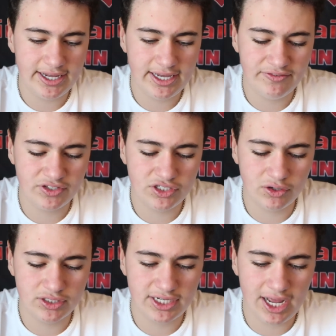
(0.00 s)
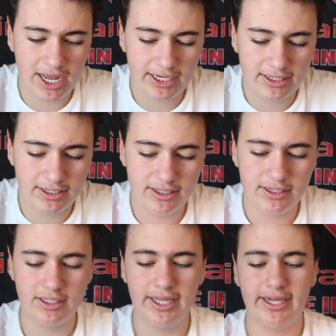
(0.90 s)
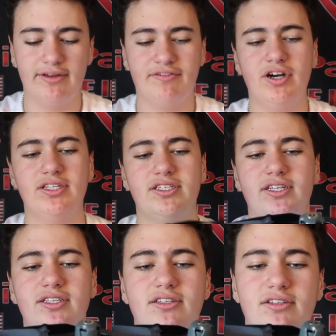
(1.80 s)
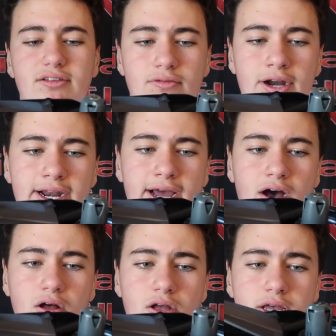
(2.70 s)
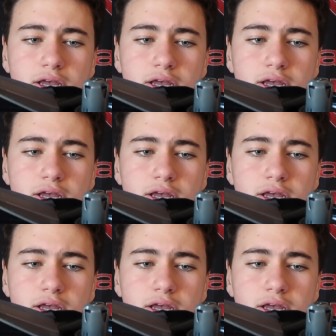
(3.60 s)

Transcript: even so it's not, like for instance, right now,